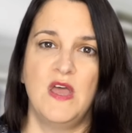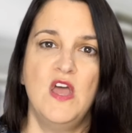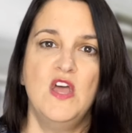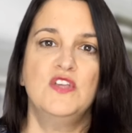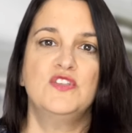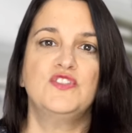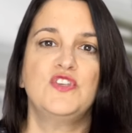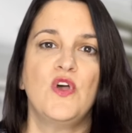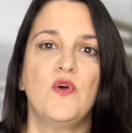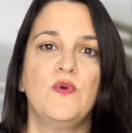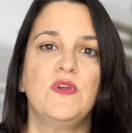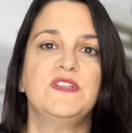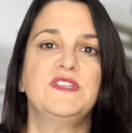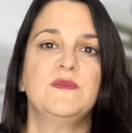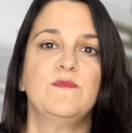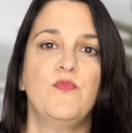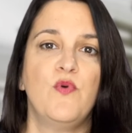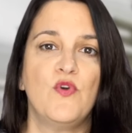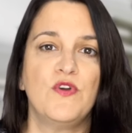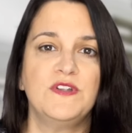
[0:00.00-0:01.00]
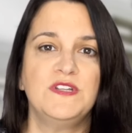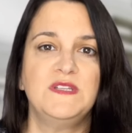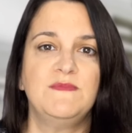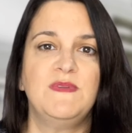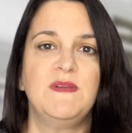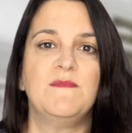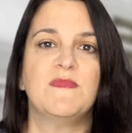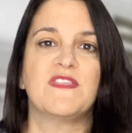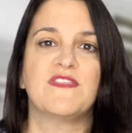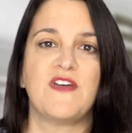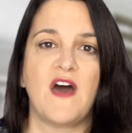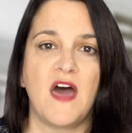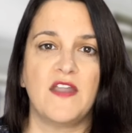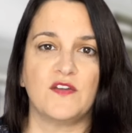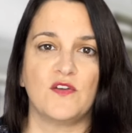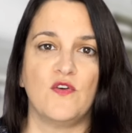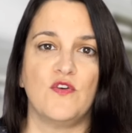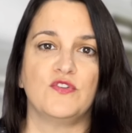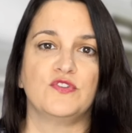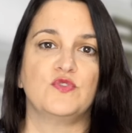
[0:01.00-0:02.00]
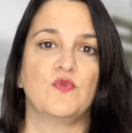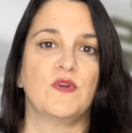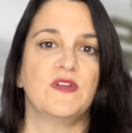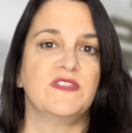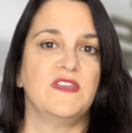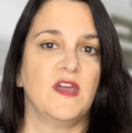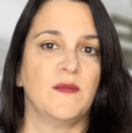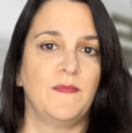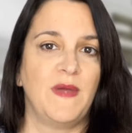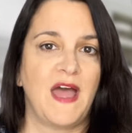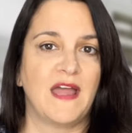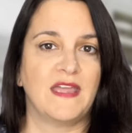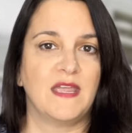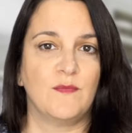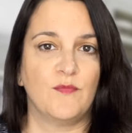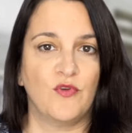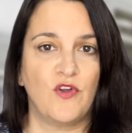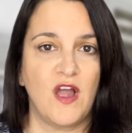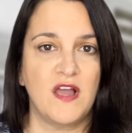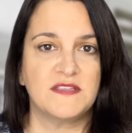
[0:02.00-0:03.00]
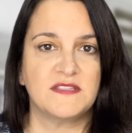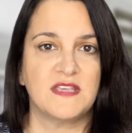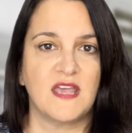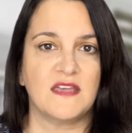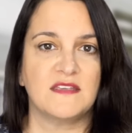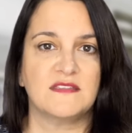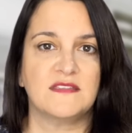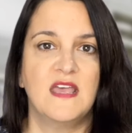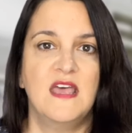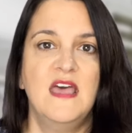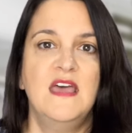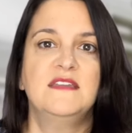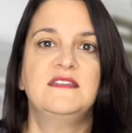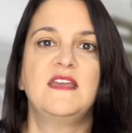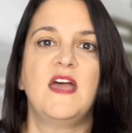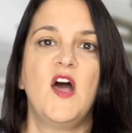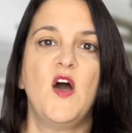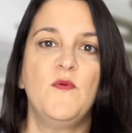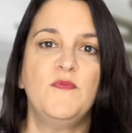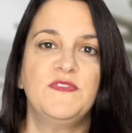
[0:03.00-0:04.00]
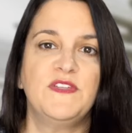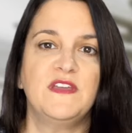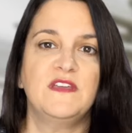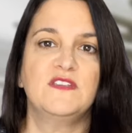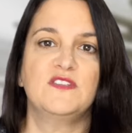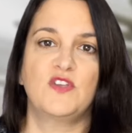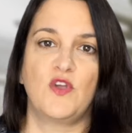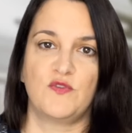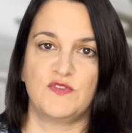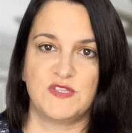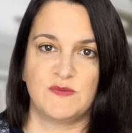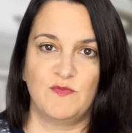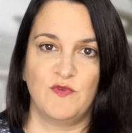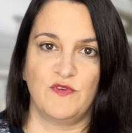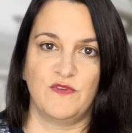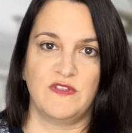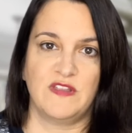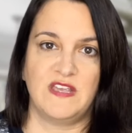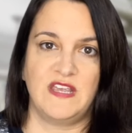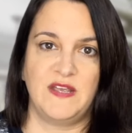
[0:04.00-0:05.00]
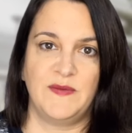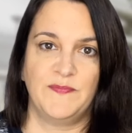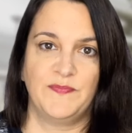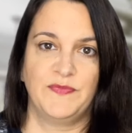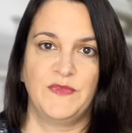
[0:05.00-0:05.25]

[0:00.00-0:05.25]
so it's important to be methodical during the unpacking process to help things go smoothly.